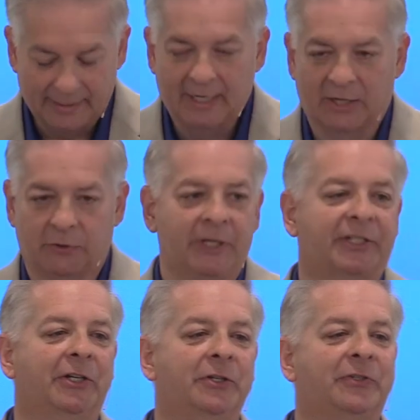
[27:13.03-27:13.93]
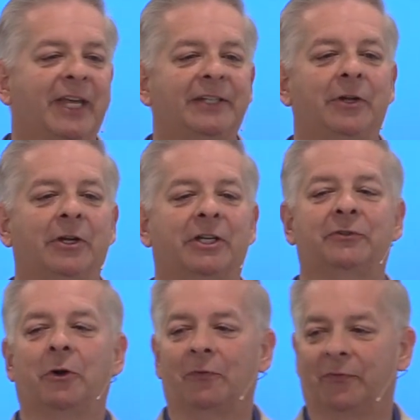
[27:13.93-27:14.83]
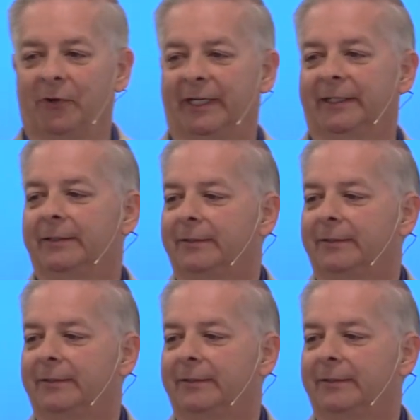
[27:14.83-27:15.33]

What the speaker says: A Christian who says they're a control freak.